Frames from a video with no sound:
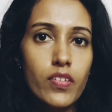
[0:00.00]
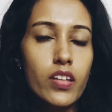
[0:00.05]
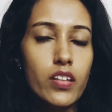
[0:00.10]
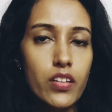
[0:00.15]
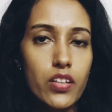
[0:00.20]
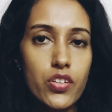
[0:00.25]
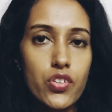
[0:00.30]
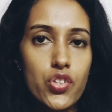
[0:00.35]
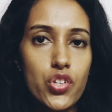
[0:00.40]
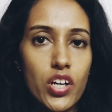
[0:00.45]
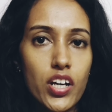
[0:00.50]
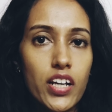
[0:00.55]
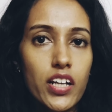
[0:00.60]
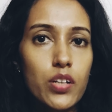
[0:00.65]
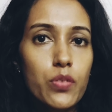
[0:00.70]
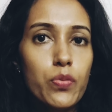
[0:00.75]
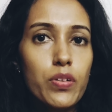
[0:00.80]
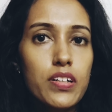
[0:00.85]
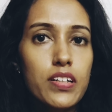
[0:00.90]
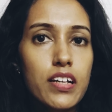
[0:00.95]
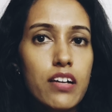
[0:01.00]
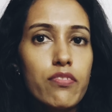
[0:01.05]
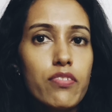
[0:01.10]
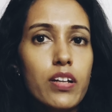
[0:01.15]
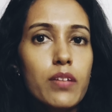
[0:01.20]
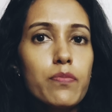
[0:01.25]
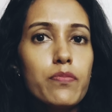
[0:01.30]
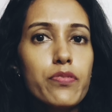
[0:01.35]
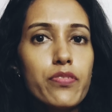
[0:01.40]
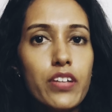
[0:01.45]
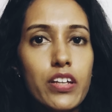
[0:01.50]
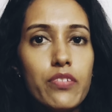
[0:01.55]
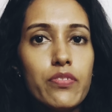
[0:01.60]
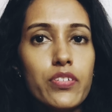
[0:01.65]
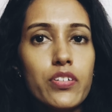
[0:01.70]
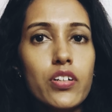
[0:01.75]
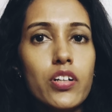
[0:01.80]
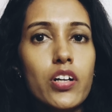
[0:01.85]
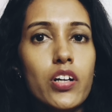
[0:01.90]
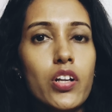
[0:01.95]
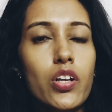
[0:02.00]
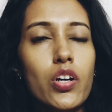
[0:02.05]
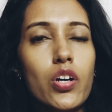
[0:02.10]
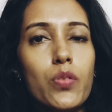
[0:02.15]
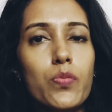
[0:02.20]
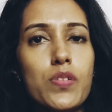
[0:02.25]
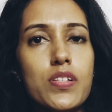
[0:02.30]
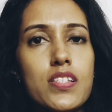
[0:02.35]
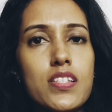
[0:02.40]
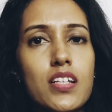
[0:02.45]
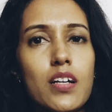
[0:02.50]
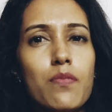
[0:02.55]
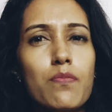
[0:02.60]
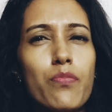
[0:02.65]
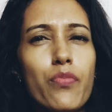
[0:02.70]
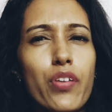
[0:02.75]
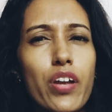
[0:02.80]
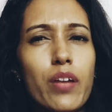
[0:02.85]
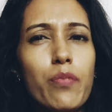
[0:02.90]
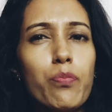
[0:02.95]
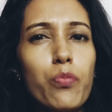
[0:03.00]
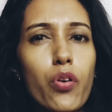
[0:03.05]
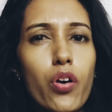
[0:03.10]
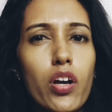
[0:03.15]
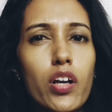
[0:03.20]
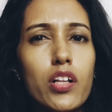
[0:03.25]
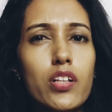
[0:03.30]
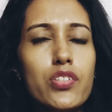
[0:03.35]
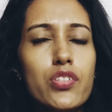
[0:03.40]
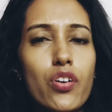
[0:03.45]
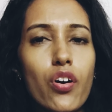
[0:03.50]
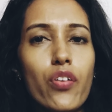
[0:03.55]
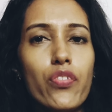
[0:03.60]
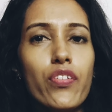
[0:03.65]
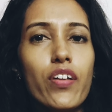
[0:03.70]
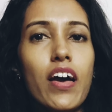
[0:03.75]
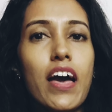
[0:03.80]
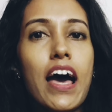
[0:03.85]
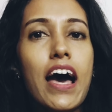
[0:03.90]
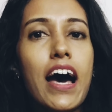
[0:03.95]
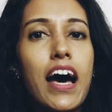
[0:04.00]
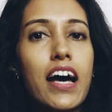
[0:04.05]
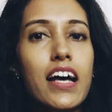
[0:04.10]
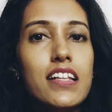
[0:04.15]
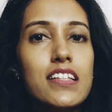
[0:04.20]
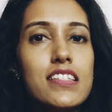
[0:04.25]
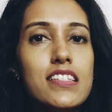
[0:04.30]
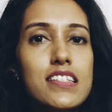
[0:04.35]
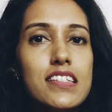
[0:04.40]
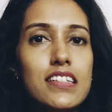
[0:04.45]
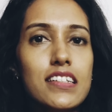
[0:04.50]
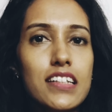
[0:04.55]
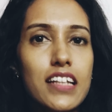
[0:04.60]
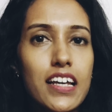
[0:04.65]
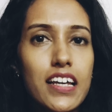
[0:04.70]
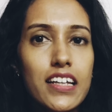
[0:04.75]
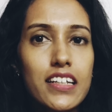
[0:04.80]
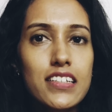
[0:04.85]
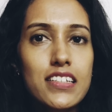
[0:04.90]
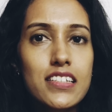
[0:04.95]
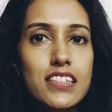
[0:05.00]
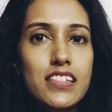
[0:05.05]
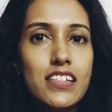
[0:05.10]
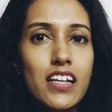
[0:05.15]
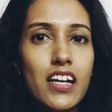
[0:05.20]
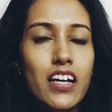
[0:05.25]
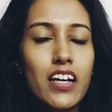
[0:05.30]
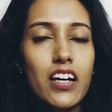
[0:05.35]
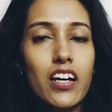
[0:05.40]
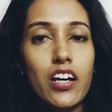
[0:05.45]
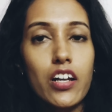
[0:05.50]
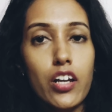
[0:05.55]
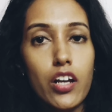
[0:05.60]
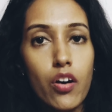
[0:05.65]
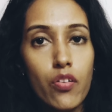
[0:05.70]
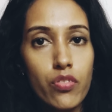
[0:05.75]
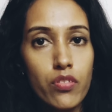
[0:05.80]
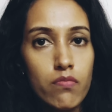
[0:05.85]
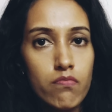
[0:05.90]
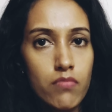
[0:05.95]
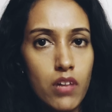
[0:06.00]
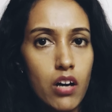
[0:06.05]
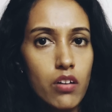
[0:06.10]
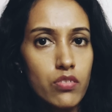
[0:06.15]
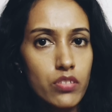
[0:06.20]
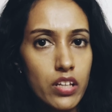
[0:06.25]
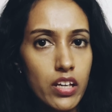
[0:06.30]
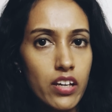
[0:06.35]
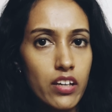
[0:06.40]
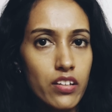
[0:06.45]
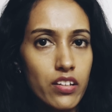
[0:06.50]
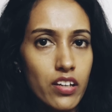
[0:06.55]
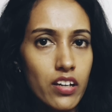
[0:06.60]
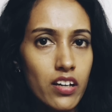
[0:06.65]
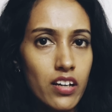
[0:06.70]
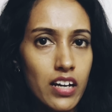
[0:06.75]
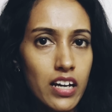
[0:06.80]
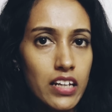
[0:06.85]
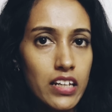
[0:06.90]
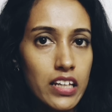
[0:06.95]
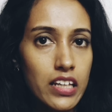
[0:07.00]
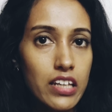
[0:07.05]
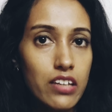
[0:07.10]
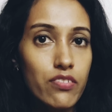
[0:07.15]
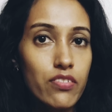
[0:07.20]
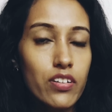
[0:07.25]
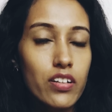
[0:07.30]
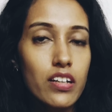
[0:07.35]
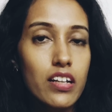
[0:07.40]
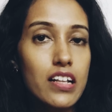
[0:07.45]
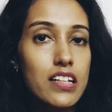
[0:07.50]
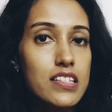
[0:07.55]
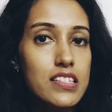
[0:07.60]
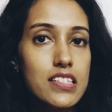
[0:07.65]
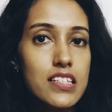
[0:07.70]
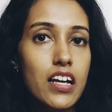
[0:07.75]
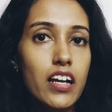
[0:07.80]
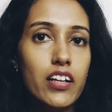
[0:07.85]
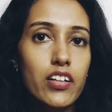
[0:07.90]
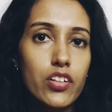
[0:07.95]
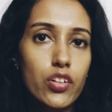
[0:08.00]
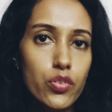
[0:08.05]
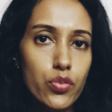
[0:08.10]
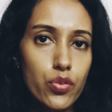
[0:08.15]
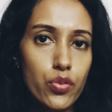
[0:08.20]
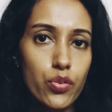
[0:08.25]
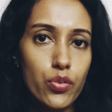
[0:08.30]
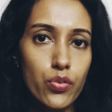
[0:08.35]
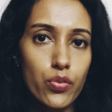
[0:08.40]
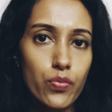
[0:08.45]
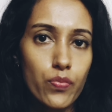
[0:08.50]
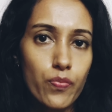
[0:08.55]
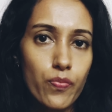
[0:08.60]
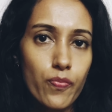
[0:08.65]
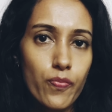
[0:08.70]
The child will develop fever along with some red boils on the hands, legs, around the mouth area and even inside the throat.